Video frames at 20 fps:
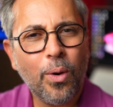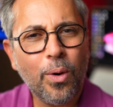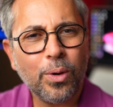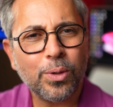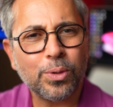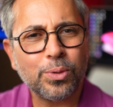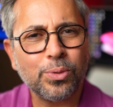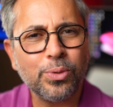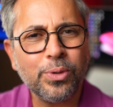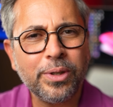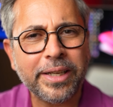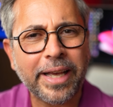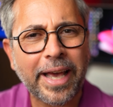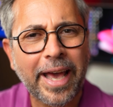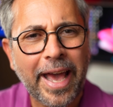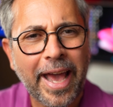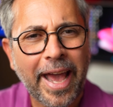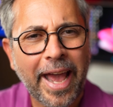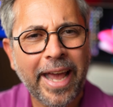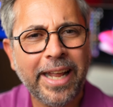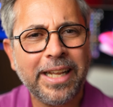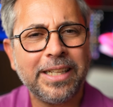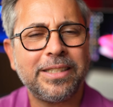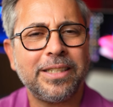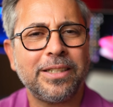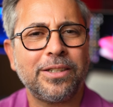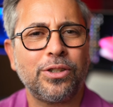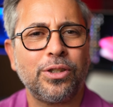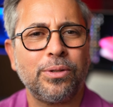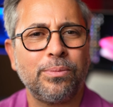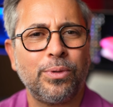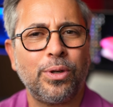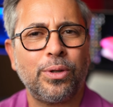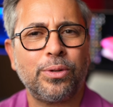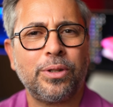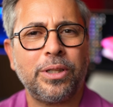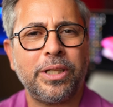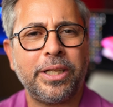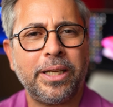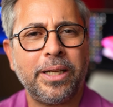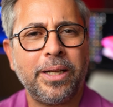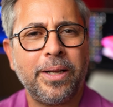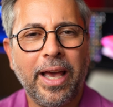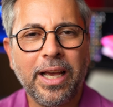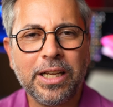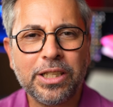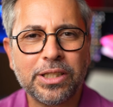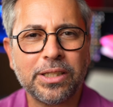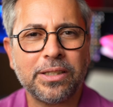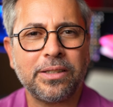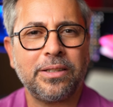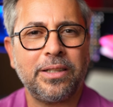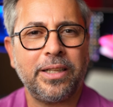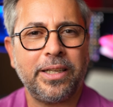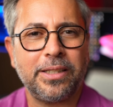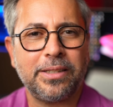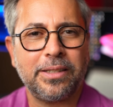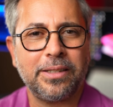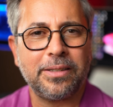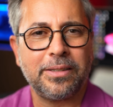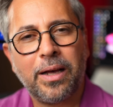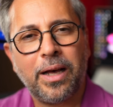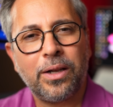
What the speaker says: or doing anything remotely action related?